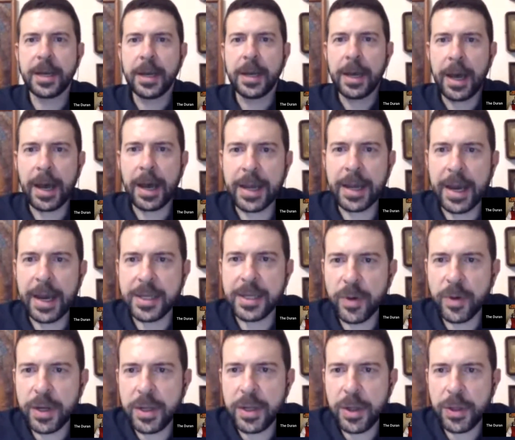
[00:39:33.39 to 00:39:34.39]
Hi, guys. What
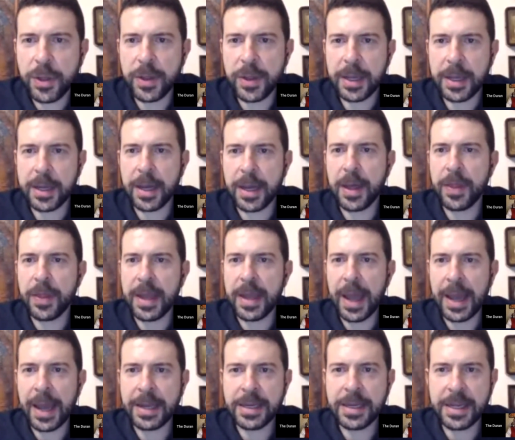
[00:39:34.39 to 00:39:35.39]
do you think the
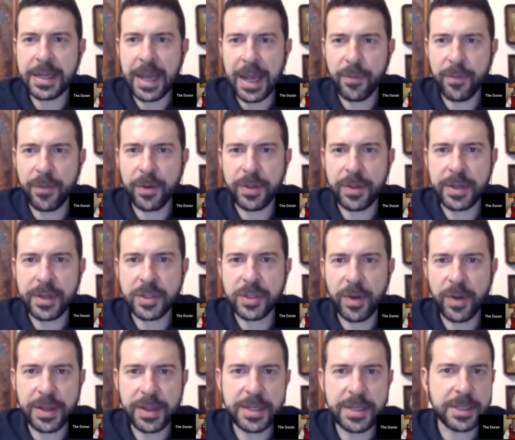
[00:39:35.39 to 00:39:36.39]
end game for the
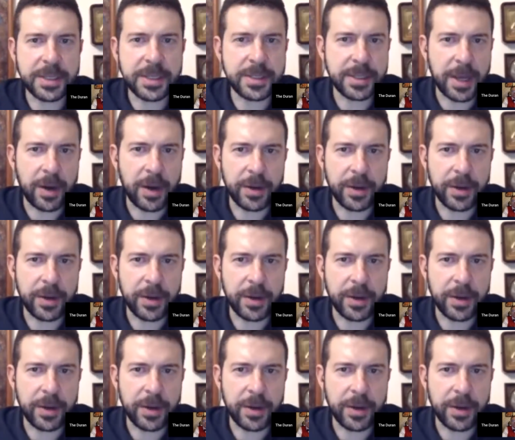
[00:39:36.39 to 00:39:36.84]
Israelis and Saudis